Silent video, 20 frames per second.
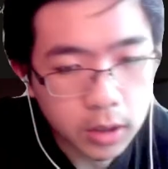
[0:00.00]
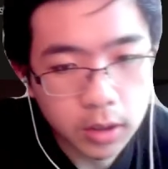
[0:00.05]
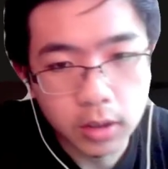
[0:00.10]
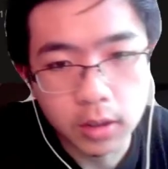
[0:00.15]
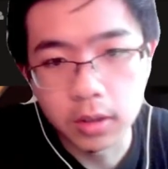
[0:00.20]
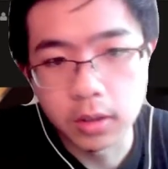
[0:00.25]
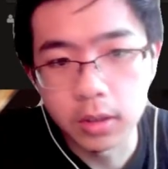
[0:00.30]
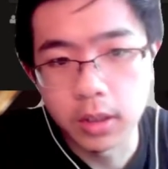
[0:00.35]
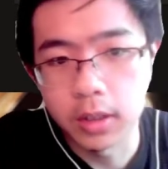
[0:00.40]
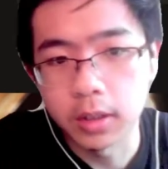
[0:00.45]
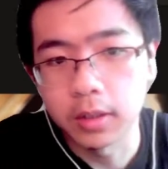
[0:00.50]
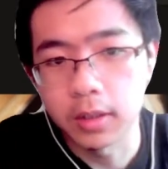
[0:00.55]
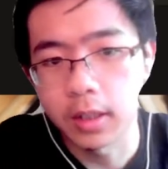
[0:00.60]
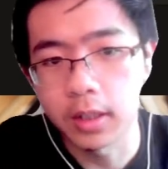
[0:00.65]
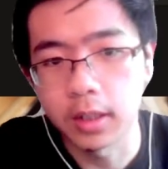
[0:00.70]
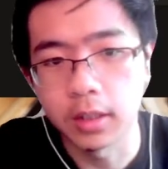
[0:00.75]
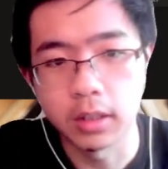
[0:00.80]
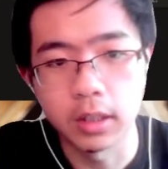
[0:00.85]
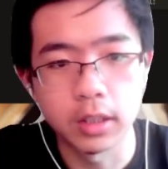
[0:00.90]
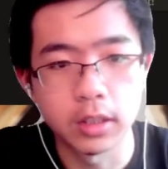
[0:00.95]
I'll
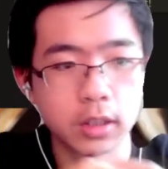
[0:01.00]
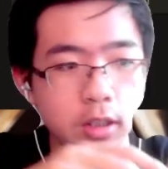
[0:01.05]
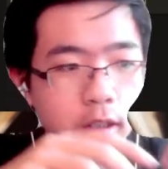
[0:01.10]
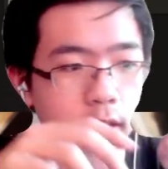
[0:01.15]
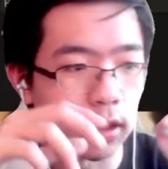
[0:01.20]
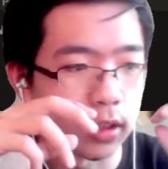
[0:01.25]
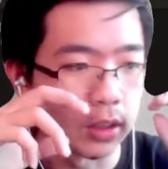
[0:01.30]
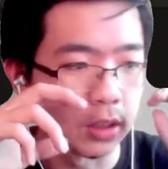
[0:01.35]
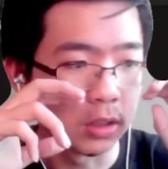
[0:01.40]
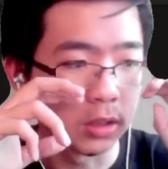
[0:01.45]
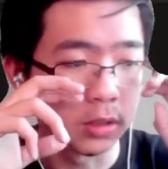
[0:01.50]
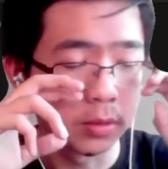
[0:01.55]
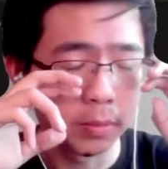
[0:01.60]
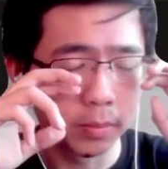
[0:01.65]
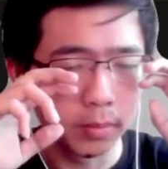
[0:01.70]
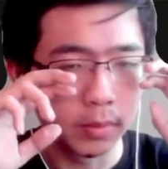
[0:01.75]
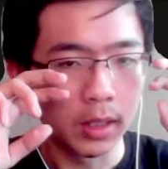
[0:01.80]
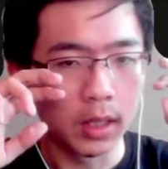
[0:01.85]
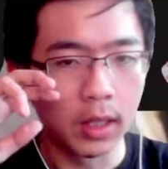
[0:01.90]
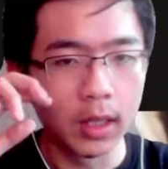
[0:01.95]
handle it later.
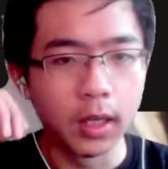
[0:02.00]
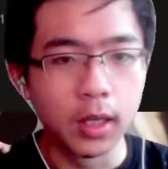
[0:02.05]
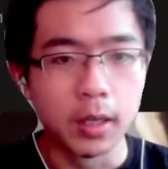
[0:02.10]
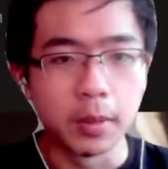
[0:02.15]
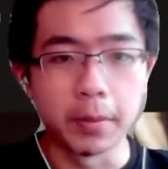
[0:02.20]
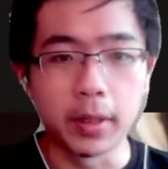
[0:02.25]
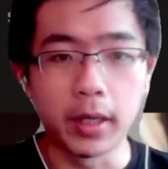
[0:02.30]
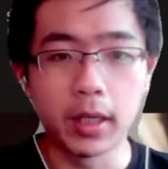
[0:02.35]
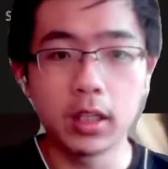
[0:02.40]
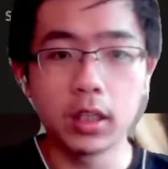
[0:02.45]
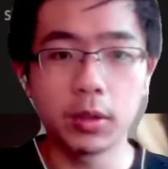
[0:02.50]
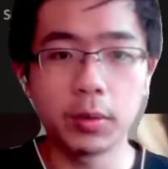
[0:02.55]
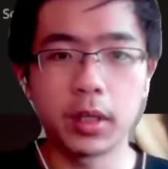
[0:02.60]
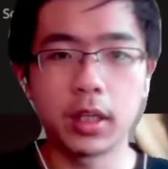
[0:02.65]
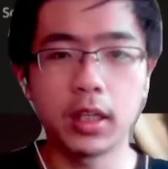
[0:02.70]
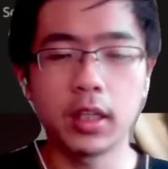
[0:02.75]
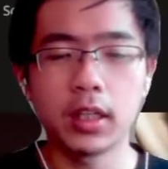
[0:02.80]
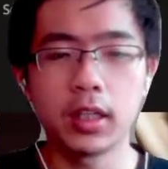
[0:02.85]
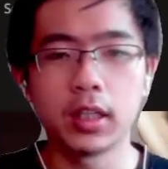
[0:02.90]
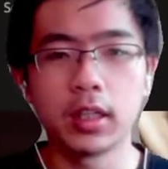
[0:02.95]
But
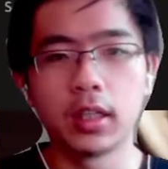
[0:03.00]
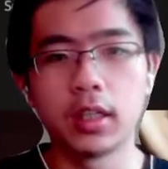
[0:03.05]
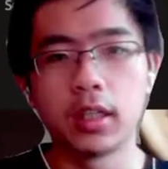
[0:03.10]
anyway,